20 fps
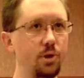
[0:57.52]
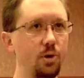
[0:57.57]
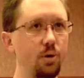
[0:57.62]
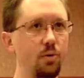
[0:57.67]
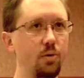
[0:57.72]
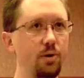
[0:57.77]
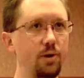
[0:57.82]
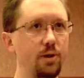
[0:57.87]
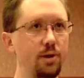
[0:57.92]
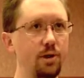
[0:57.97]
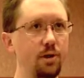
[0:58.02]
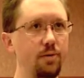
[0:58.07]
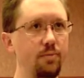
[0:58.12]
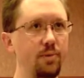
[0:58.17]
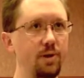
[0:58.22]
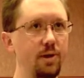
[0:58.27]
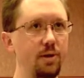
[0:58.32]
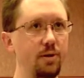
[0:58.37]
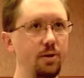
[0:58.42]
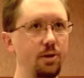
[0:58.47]
So it's going
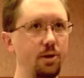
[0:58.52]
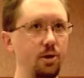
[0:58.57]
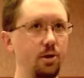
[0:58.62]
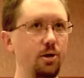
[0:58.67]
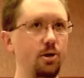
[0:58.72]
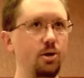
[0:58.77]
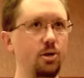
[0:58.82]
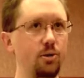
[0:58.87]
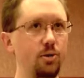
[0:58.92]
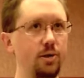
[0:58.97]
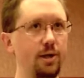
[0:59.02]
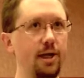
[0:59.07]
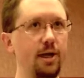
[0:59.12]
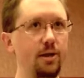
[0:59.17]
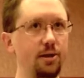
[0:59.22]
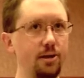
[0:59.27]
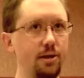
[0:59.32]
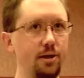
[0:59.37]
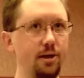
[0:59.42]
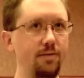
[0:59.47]
to be starting to
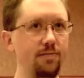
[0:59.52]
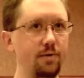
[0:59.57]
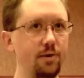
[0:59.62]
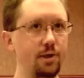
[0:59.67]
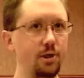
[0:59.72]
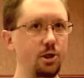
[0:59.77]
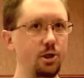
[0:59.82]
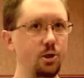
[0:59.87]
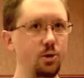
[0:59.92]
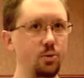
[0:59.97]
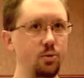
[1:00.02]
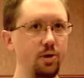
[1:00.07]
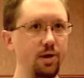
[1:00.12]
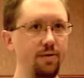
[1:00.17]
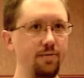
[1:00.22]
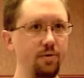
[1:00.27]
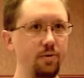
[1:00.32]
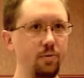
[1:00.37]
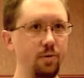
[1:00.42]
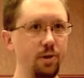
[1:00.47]
enhance the conversations we're
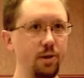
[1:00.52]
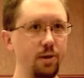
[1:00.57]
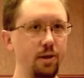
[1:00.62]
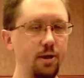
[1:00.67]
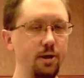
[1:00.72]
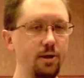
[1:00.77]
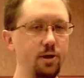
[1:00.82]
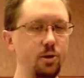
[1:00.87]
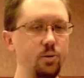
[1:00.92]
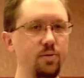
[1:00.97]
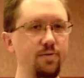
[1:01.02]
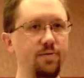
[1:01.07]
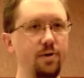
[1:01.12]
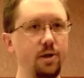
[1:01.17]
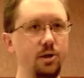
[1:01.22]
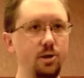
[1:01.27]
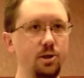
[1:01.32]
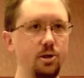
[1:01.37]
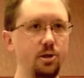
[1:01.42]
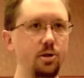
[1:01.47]
having with clients. We've
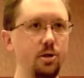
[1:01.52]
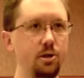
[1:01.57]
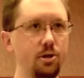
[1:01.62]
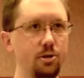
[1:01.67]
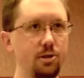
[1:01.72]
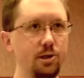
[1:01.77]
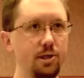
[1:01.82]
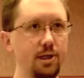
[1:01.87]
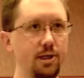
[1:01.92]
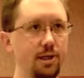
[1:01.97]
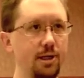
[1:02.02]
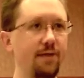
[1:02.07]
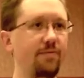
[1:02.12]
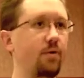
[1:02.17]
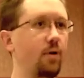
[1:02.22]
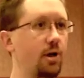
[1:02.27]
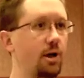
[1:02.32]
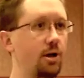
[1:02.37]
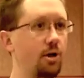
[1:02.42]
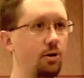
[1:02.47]
got to start understanding.
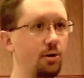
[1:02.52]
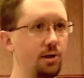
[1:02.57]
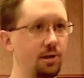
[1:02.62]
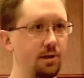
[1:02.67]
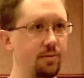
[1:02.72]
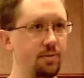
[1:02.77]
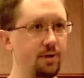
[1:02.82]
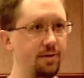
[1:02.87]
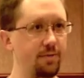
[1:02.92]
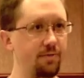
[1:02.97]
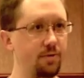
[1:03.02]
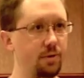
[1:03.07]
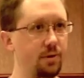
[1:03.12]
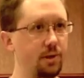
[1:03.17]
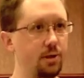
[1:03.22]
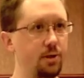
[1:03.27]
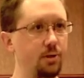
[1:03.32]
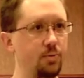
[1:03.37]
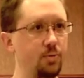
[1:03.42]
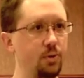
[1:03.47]
I've already noticed some
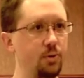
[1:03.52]
differences